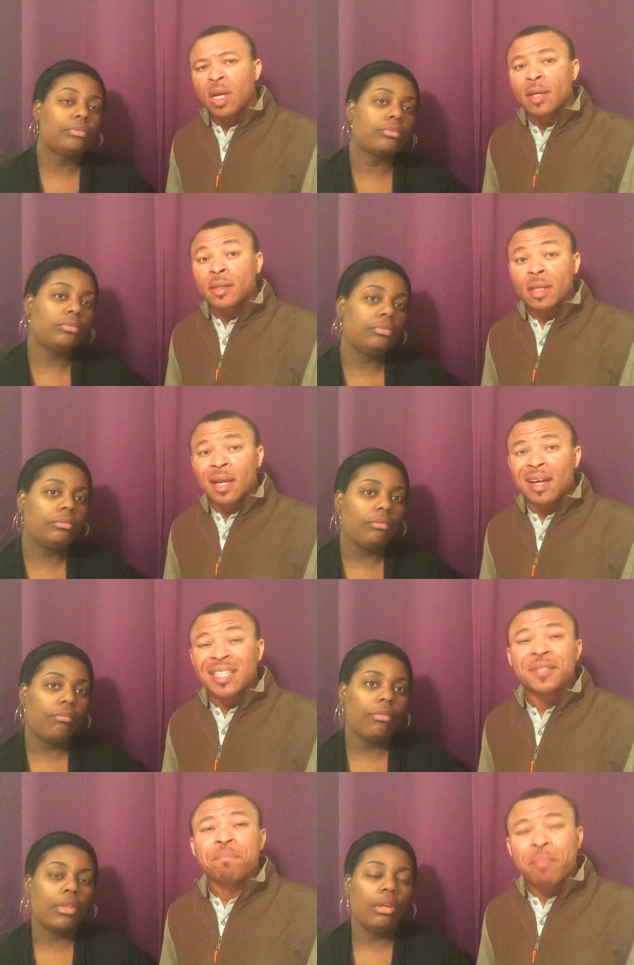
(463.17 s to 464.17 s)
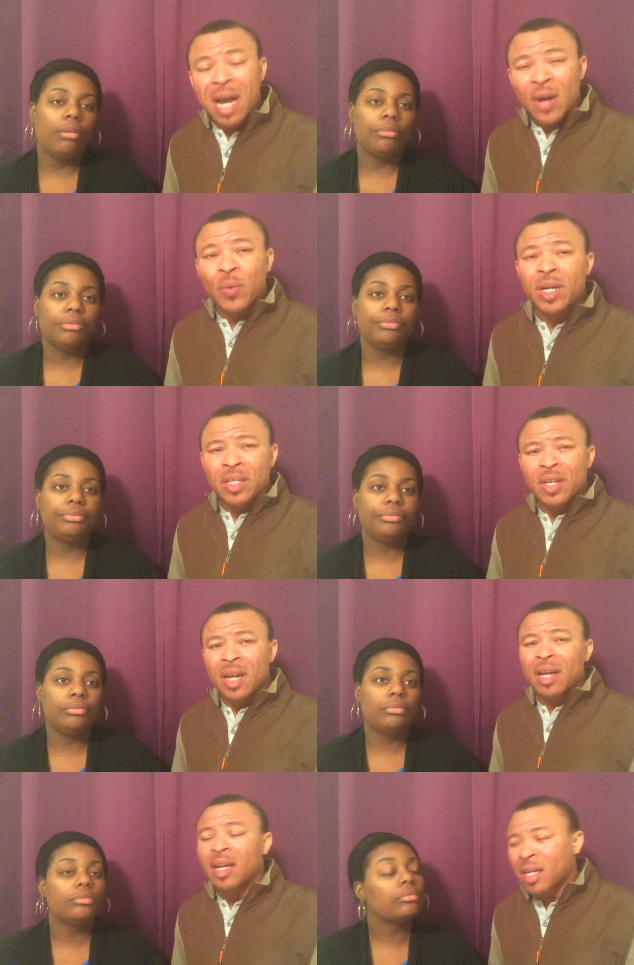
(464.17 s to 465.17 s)
Speaker 1: and uh, as married
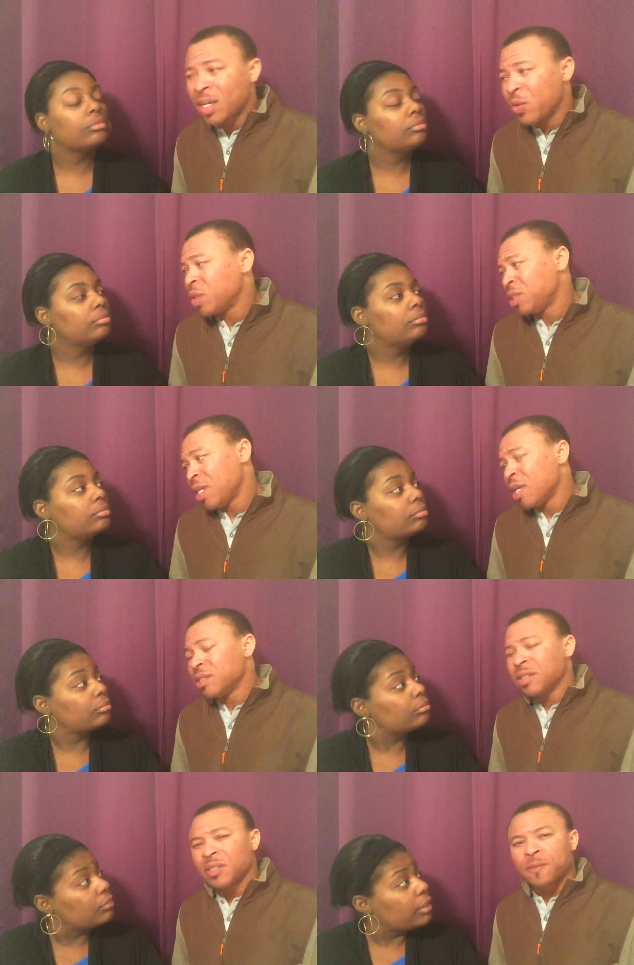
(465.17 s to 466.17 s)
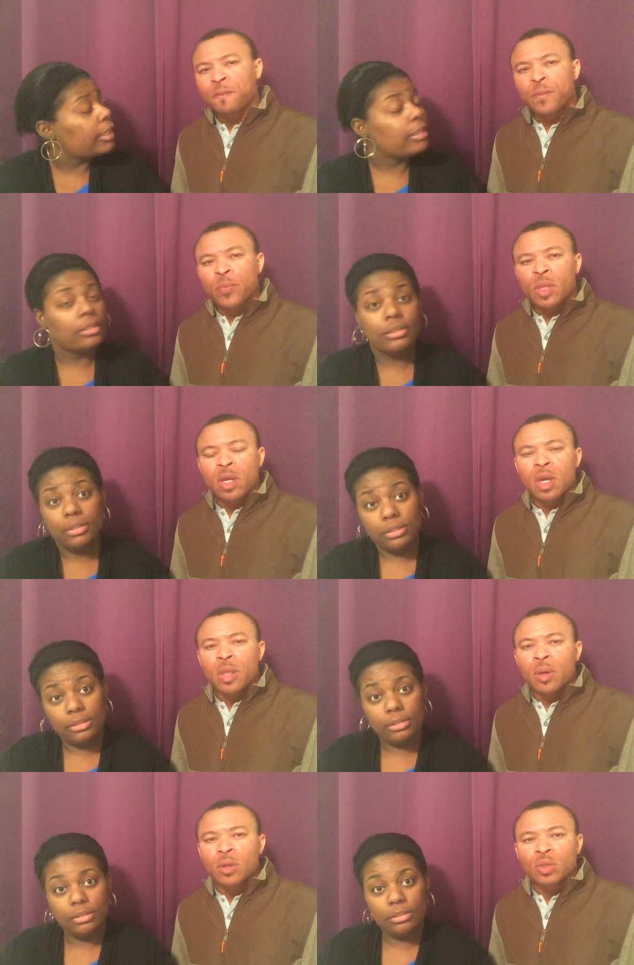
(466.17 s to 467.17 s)
uh, Christians. Yes.
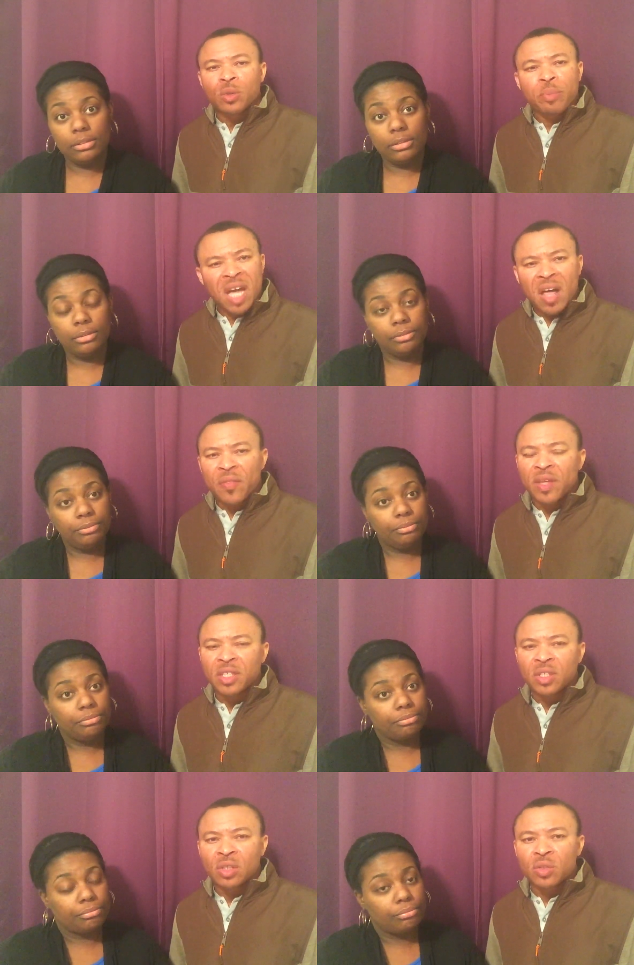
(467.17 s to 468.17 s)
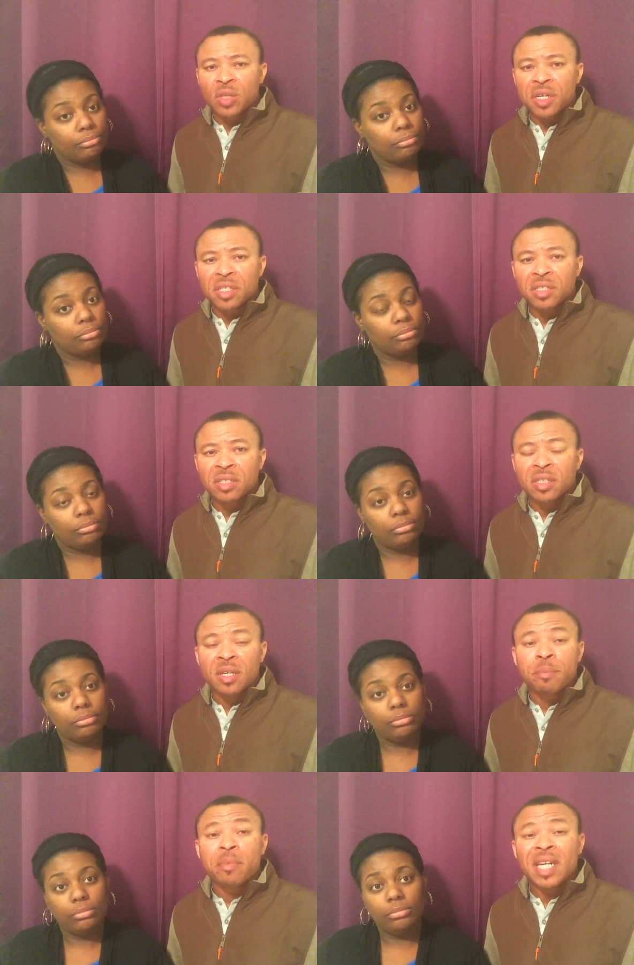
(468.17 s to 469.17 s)
You know, to pay attention to this,
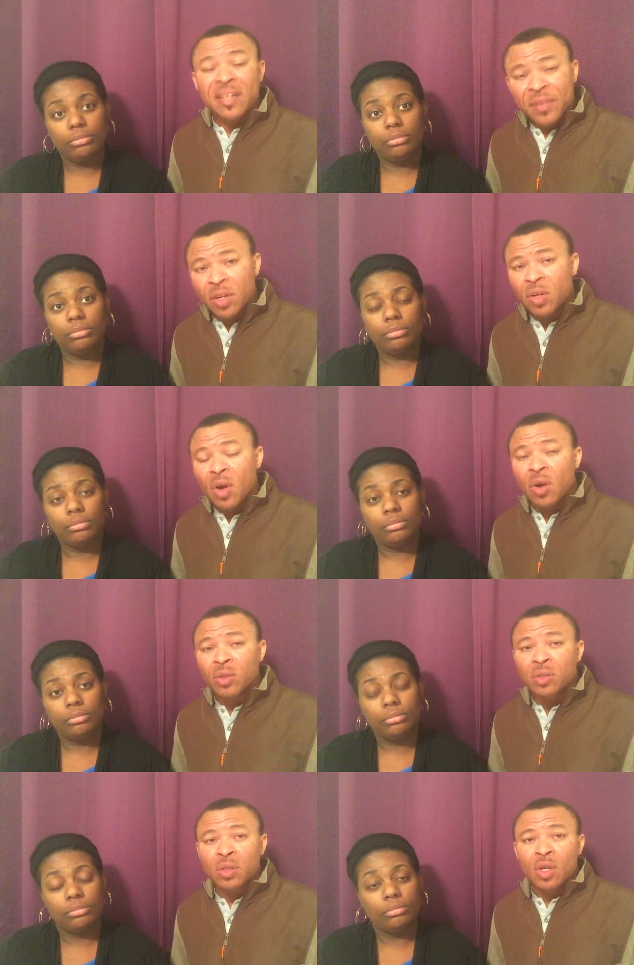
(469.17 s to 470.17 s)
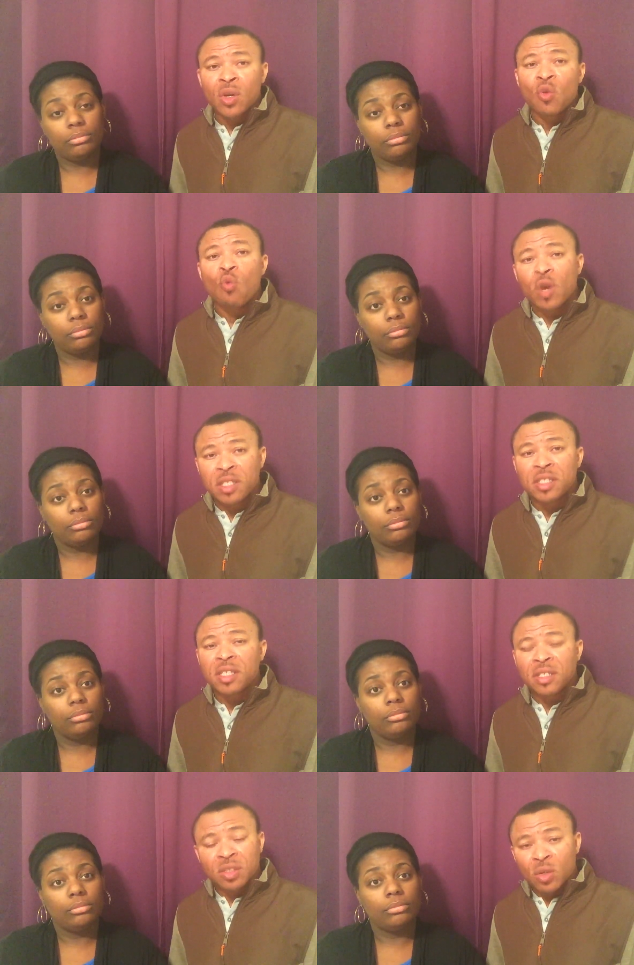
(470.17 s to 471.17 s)
believe it or not.
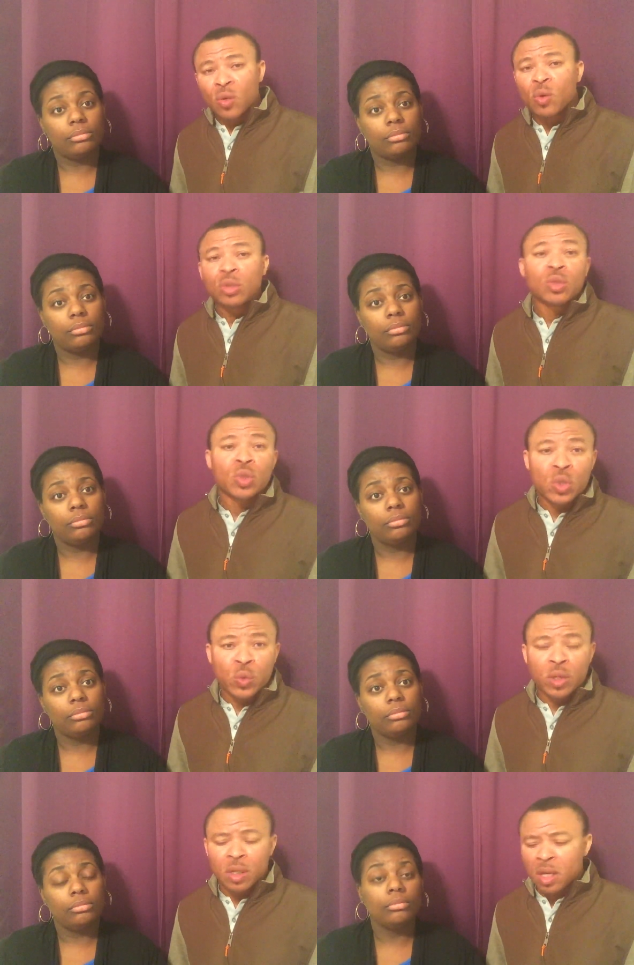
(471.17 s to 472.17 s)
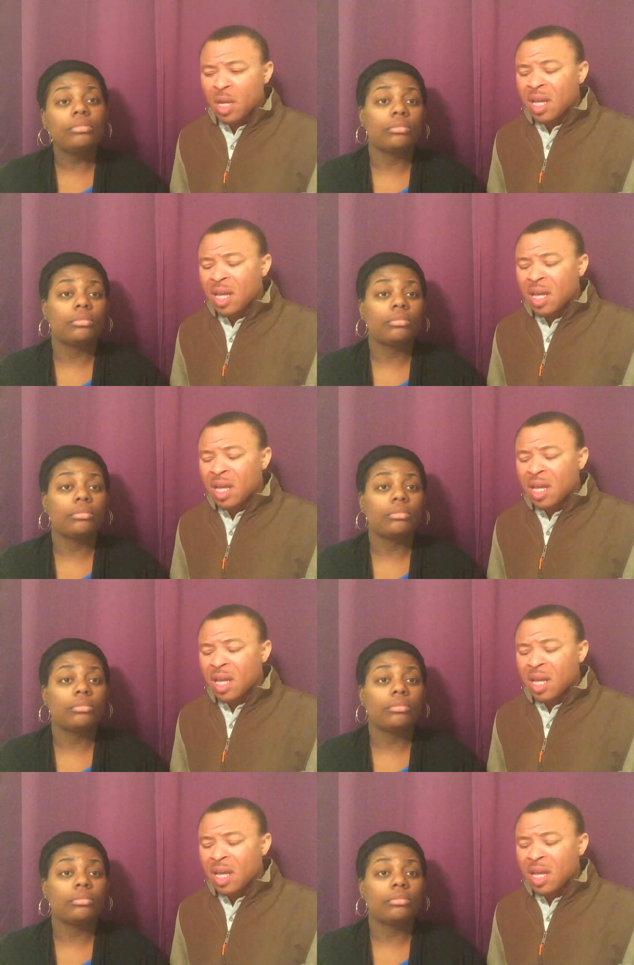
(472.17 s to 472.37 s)
Witches know what you're doing